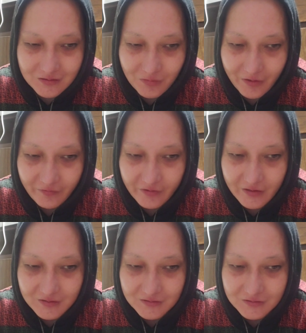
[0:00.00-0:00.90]
my
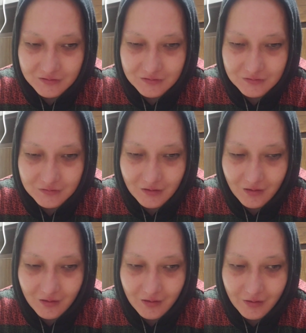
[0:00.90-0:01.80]
friend,
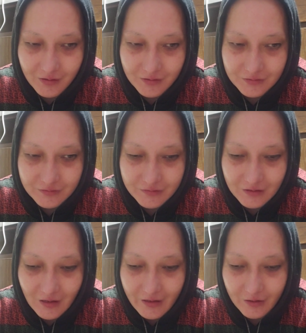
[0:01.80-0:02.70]
uh, the
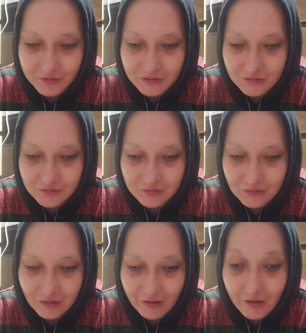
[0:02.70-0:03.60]
guy that I was
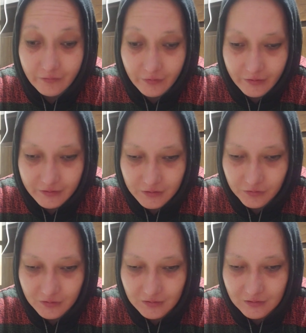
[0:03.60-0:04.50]
in love with, he
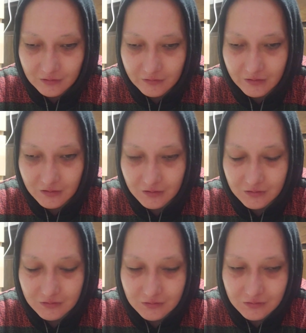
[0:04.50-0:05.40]
would literally,
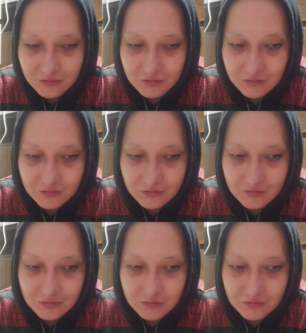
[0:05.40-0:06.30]

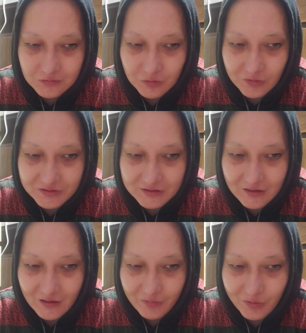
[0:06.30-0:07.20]
we would
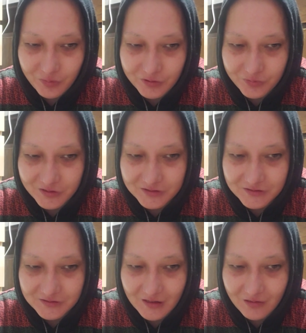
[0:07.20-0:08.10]
stay at people's
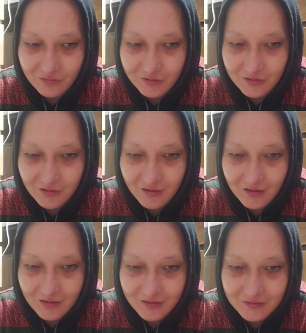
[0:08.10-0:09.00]
places that were,
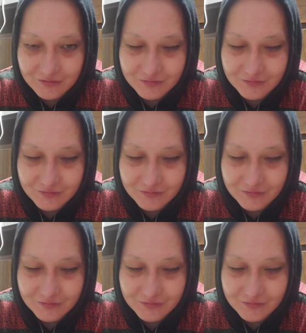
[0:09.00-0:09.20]
uh,